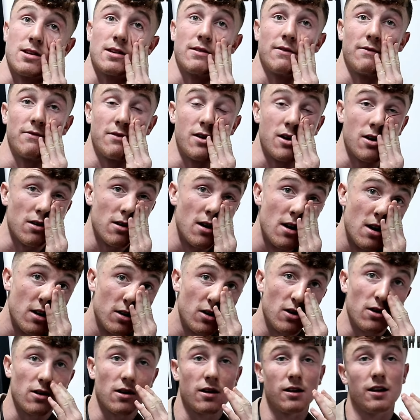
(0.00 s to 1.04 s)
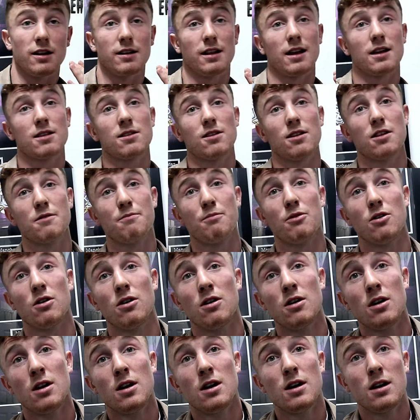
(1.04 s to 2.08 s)
and not, not gone the distance.
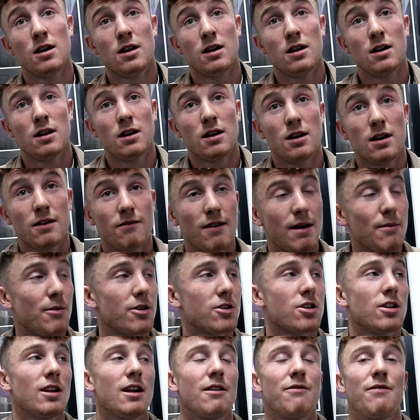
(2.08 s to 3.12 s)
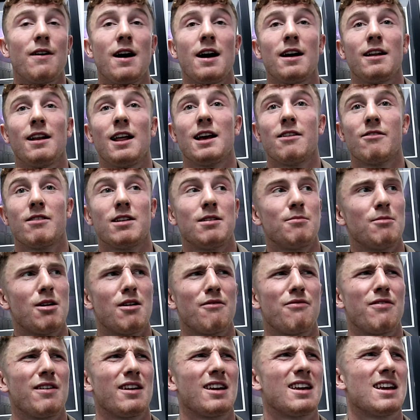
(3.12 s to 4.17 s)
But if I'm watching that fight later and I'm
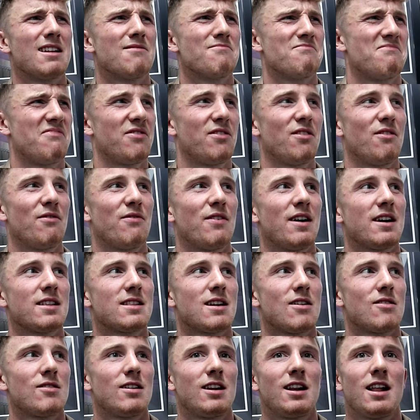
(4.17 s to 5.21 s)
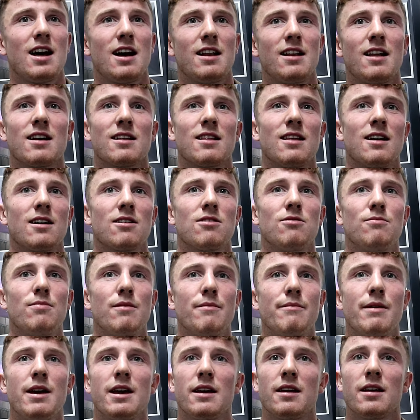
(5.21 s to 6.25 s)
not thinking a few fights down the line, that, that could
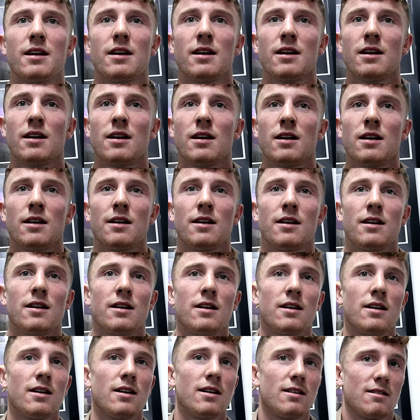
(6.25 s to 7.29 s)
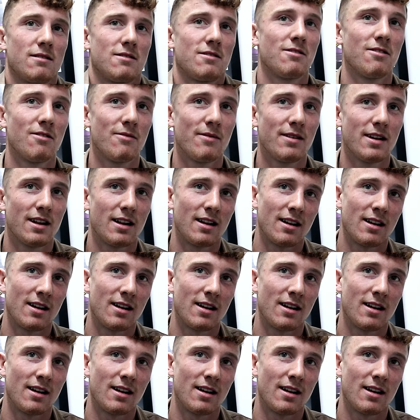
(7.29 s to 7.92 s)
be me. yeah, but